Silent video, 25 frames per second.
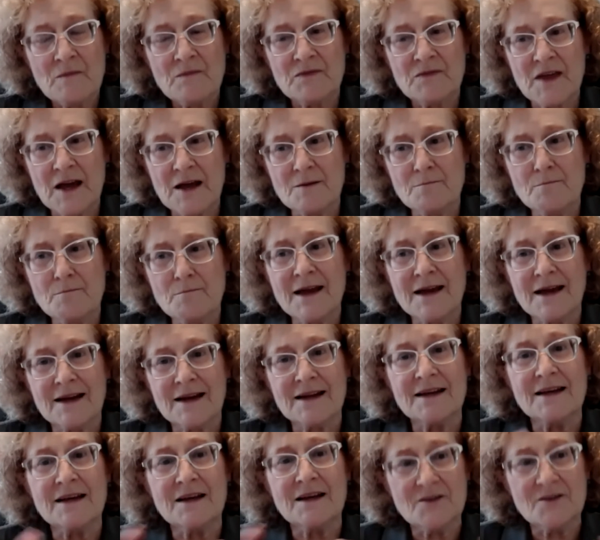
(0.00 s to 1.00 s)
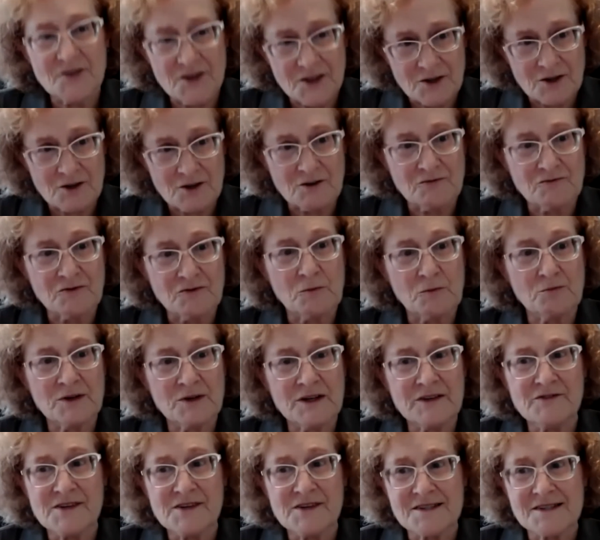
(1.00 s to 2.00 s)
They make it easier for
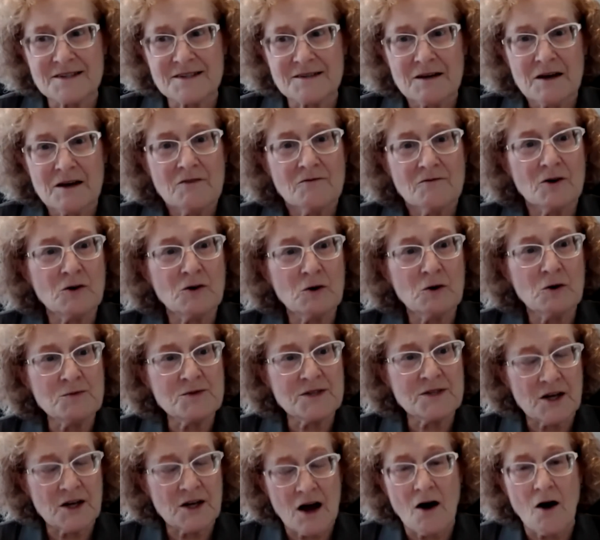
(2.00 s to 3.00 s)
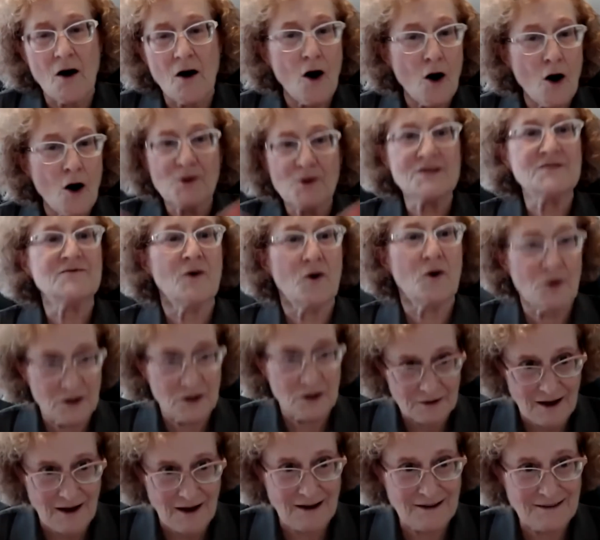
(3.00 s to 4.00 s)
groups that always vote a
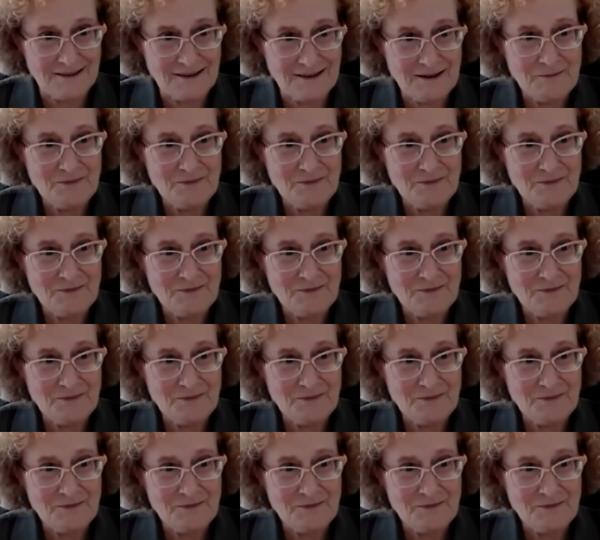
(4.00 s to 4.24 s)
lot.